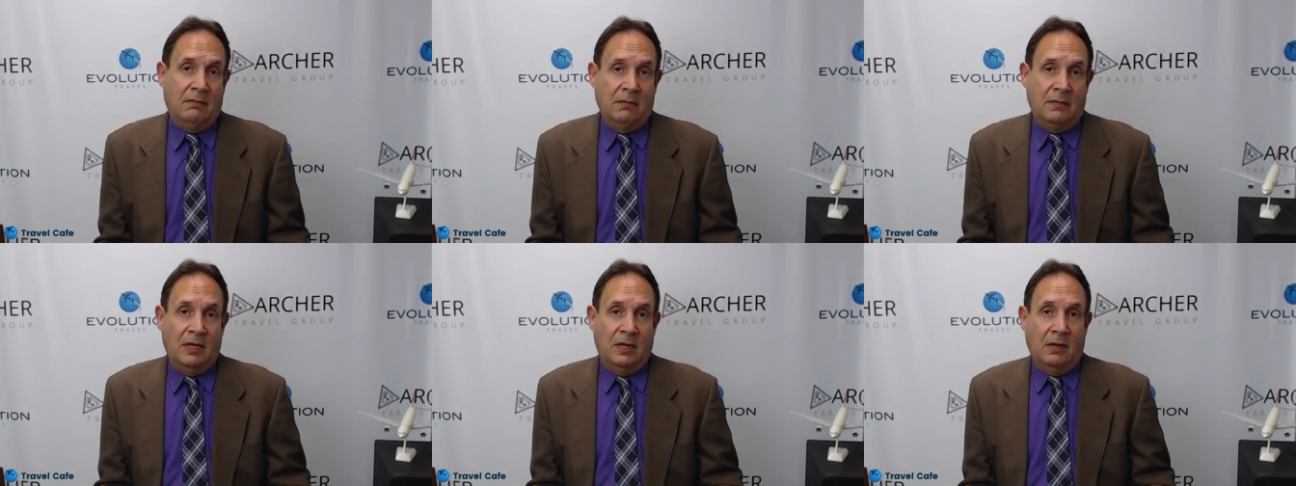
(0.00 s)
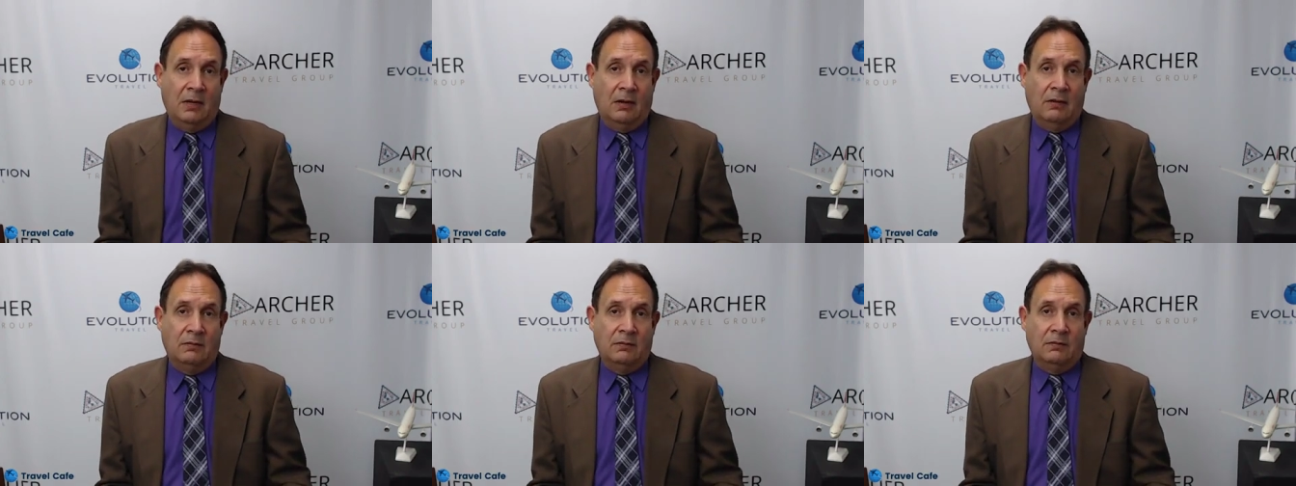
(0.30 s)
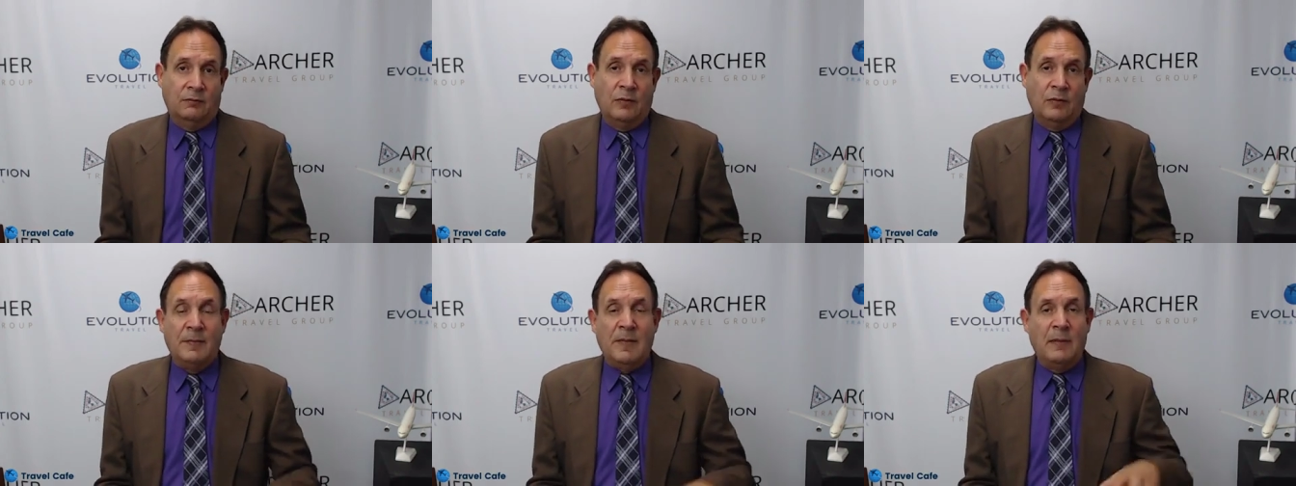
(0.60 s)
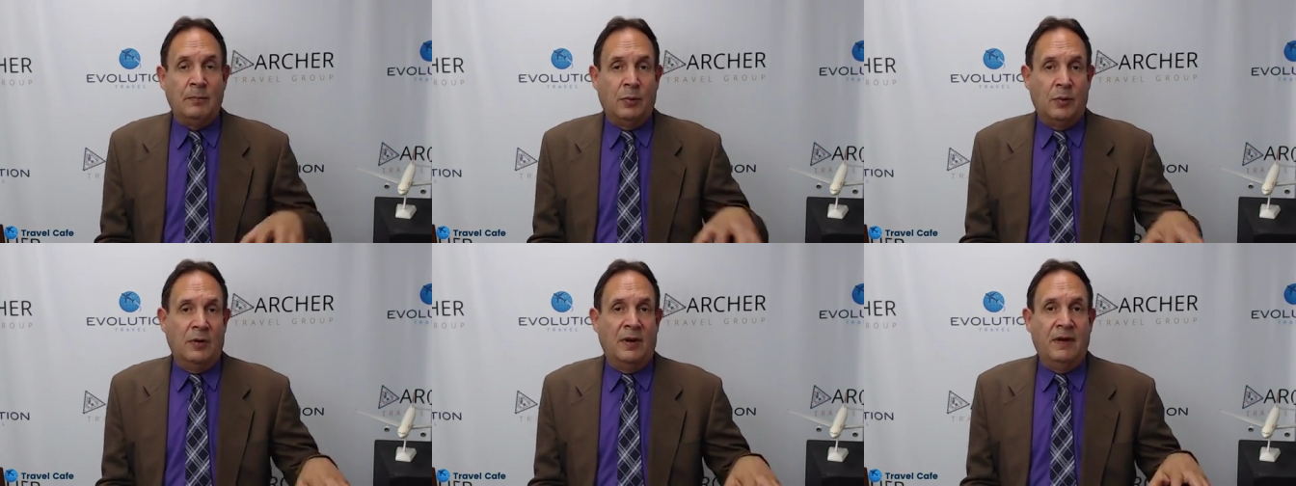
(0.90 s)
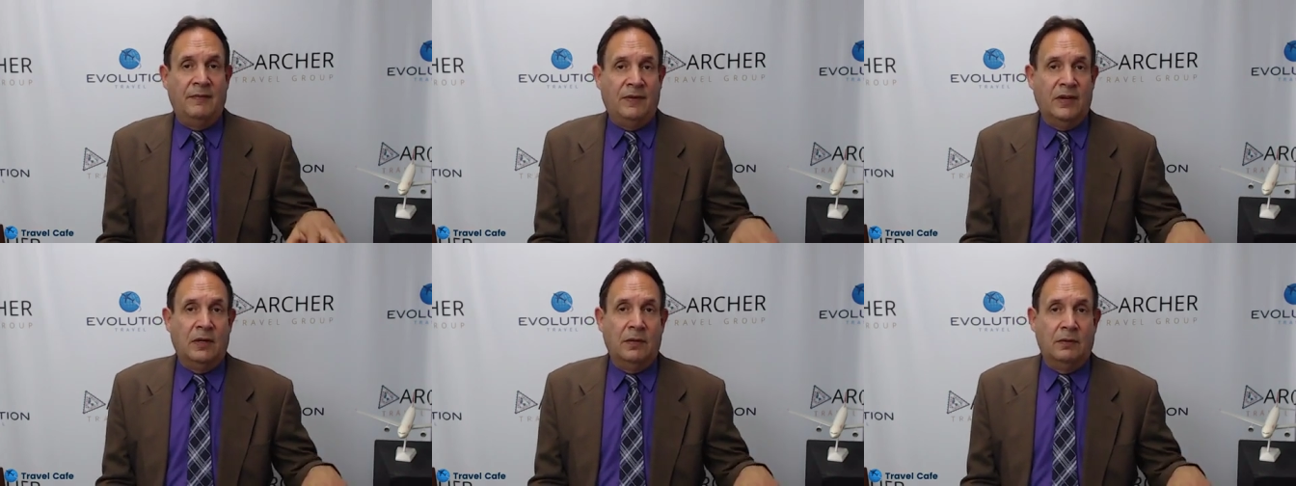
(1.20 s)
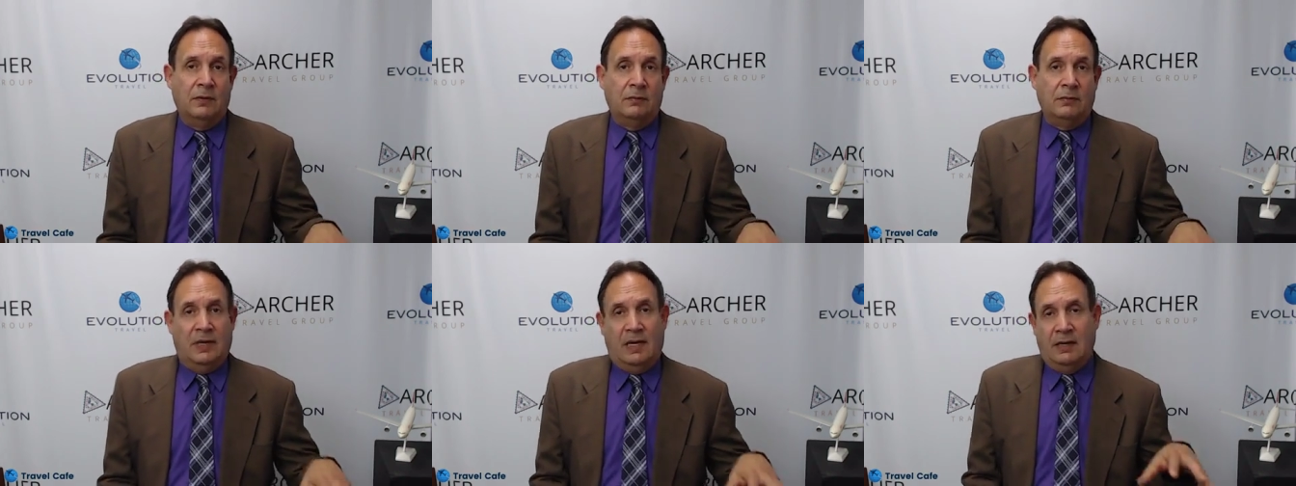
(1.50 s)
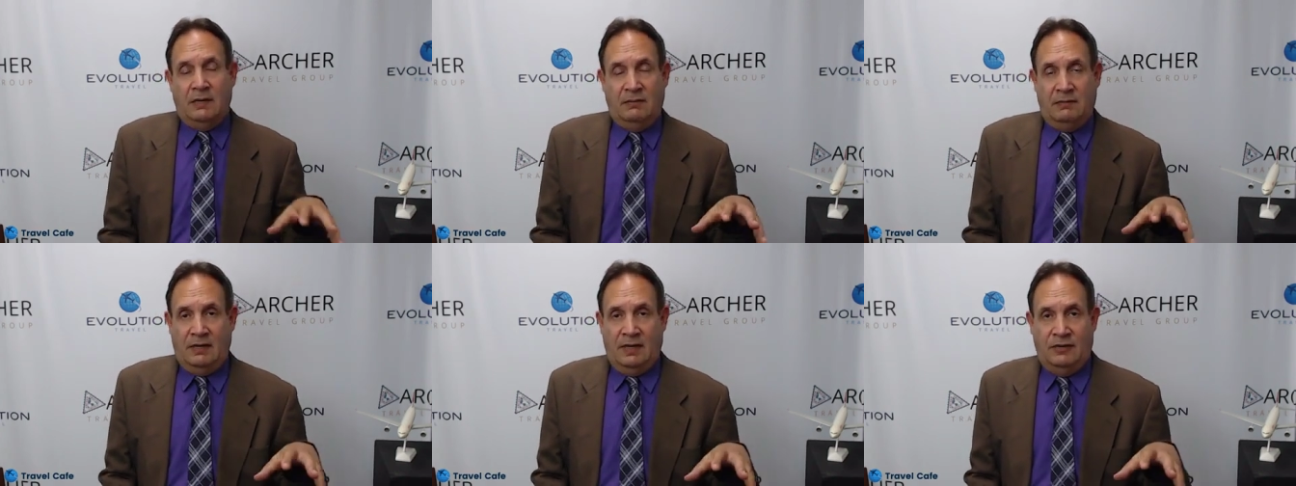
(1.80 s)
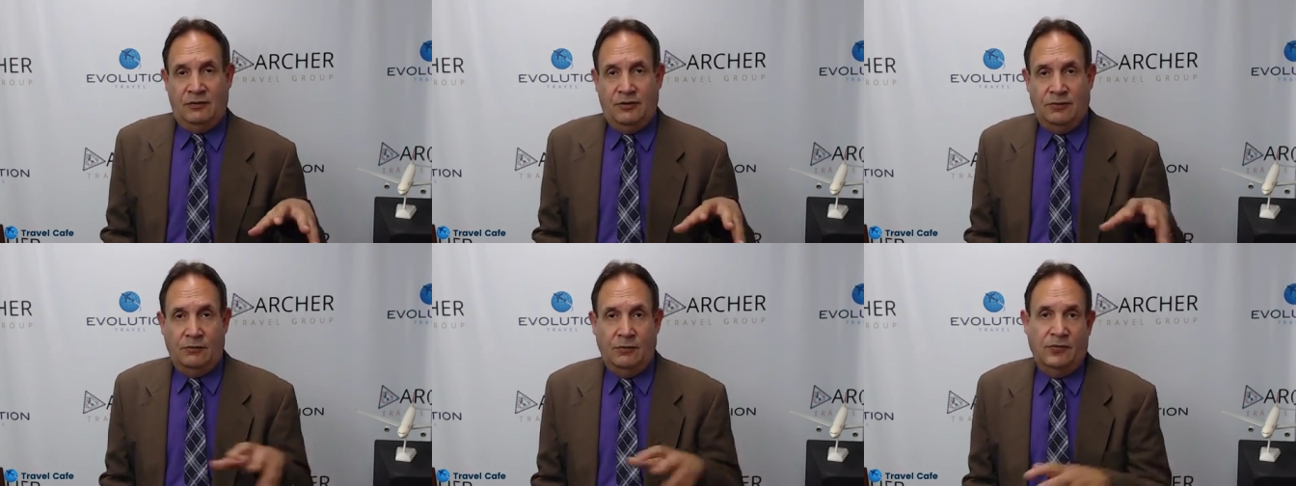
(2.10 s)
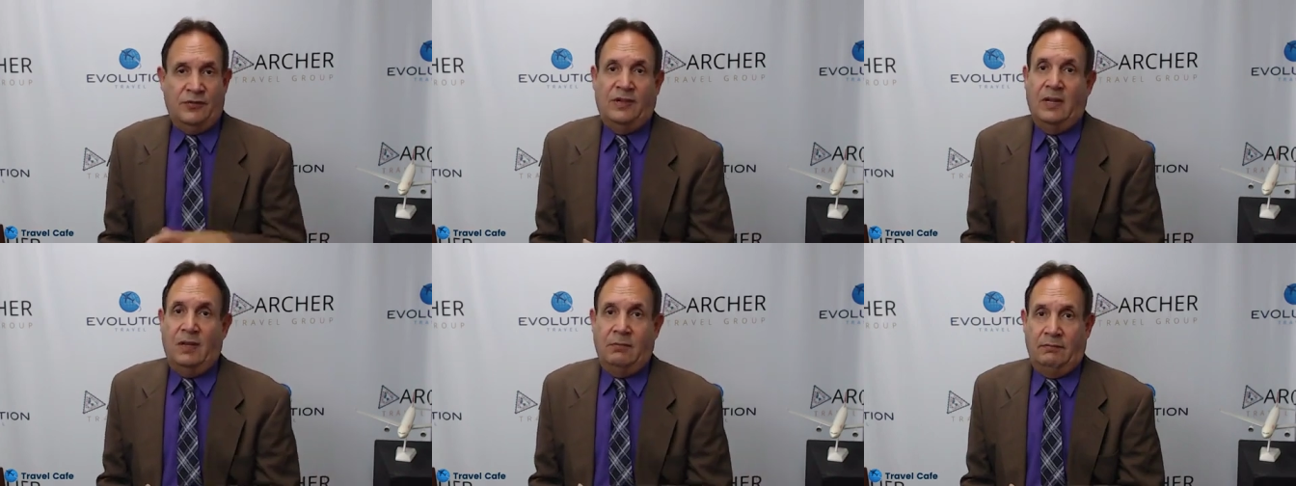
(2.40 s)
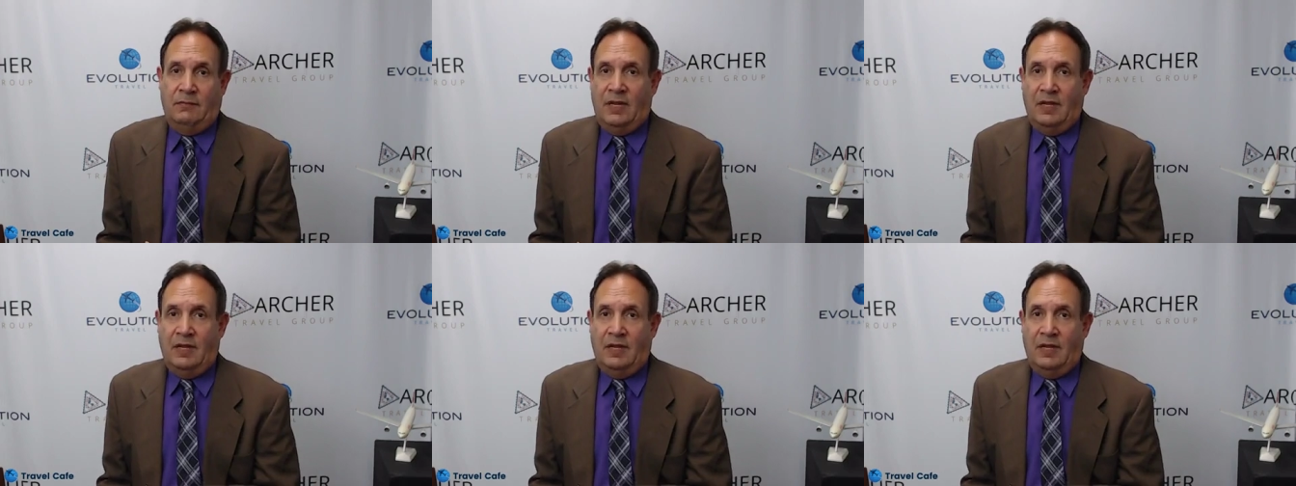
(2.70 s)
you know, women point of view in, in Jerusalem.